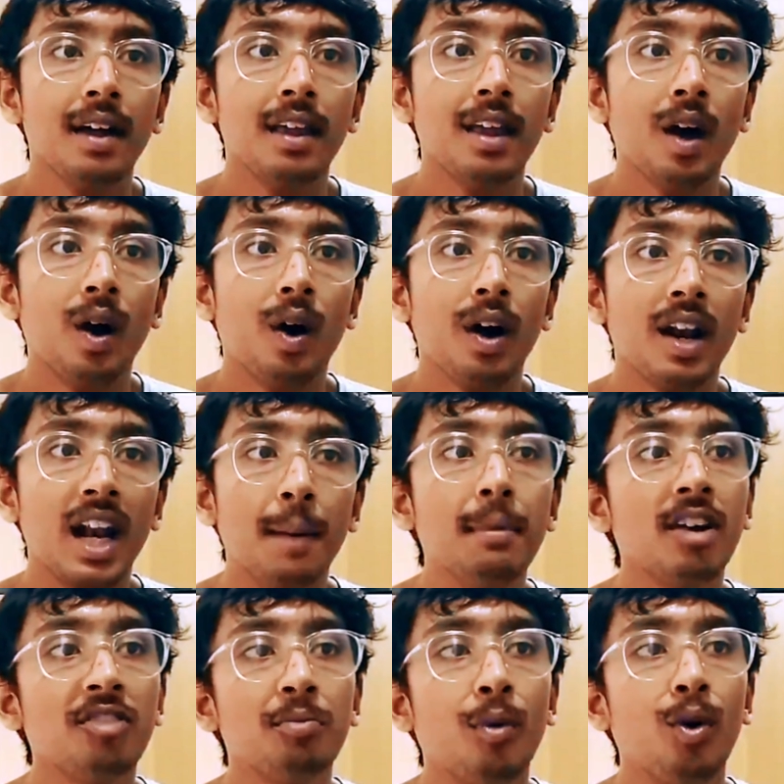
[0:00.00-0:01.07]
Your
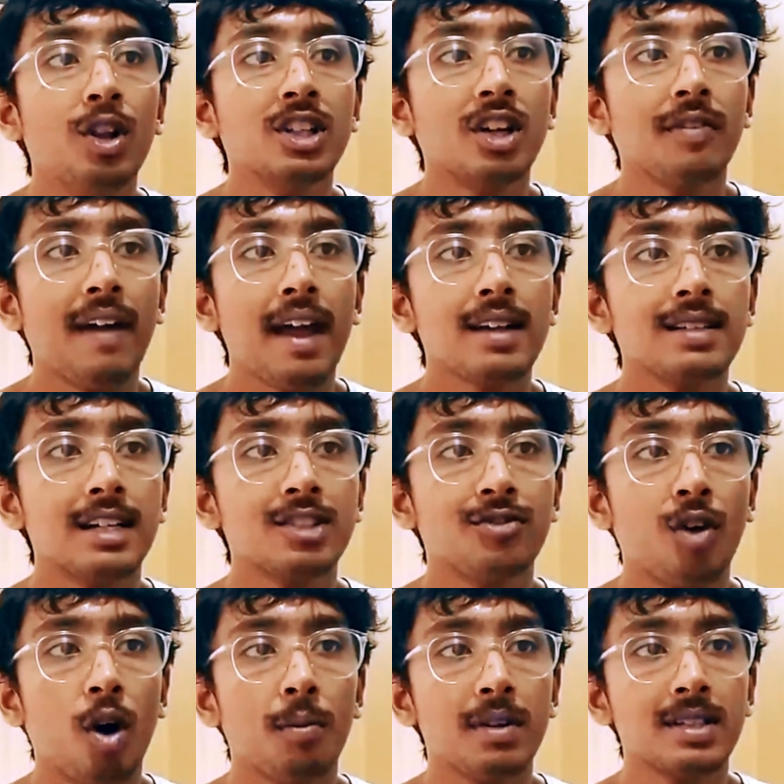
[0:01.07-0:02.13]
number of moles of X that is
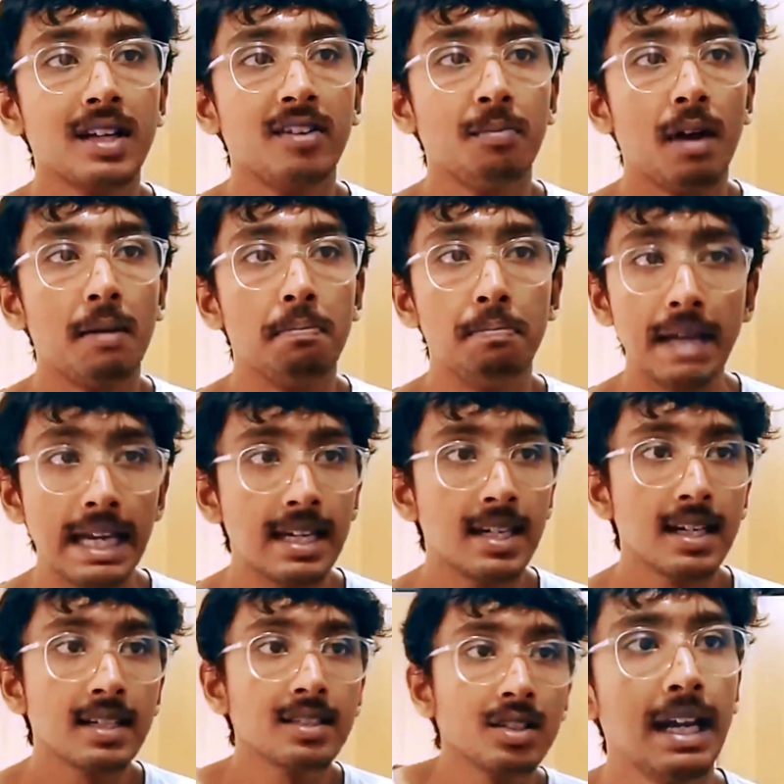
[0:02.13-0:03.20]
formed is given by
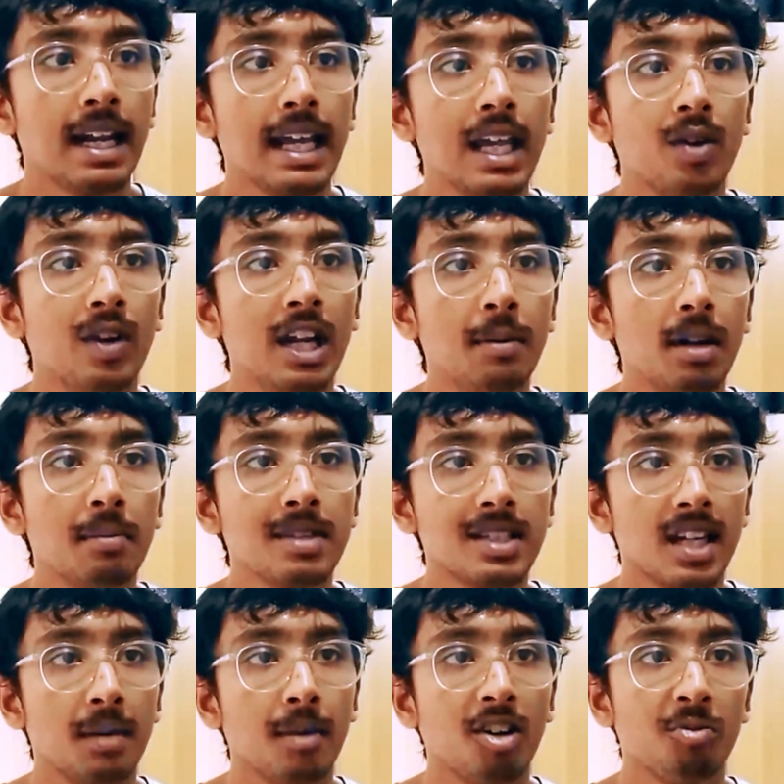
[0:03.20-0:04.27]
beta. Beta equilibrium is
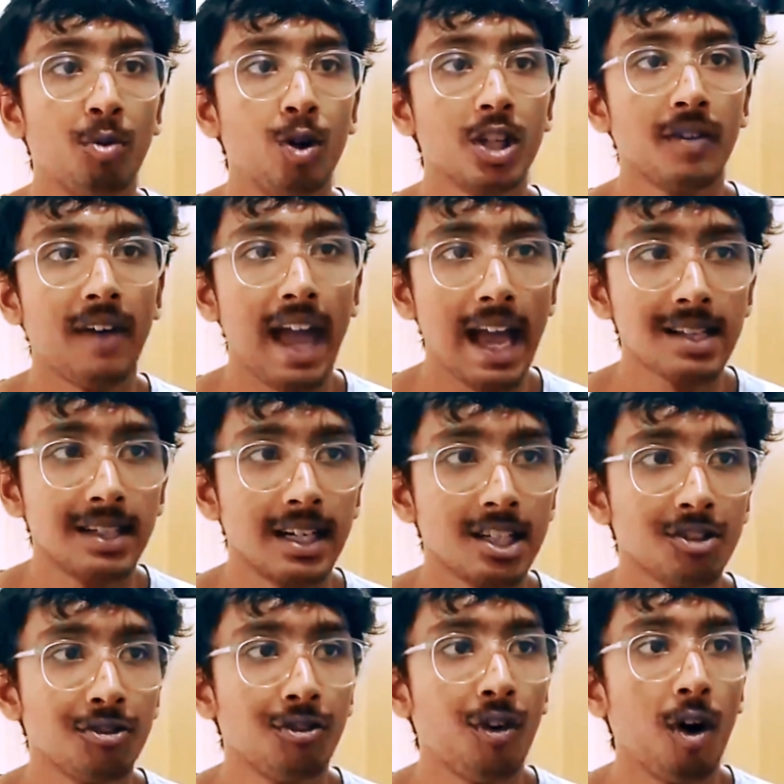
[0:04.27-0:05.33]
the number of moles of X that
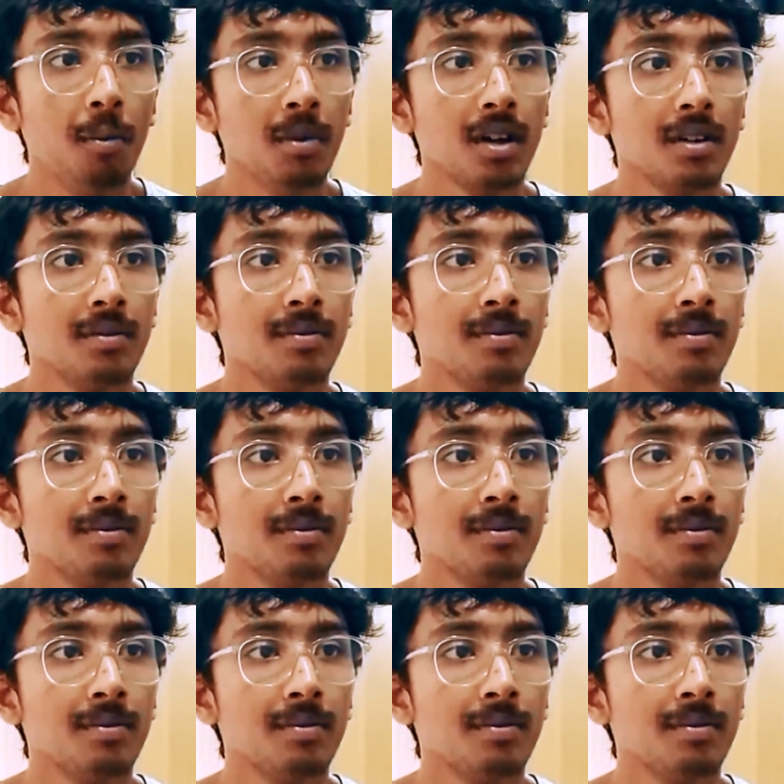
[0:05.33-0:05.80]
is formed.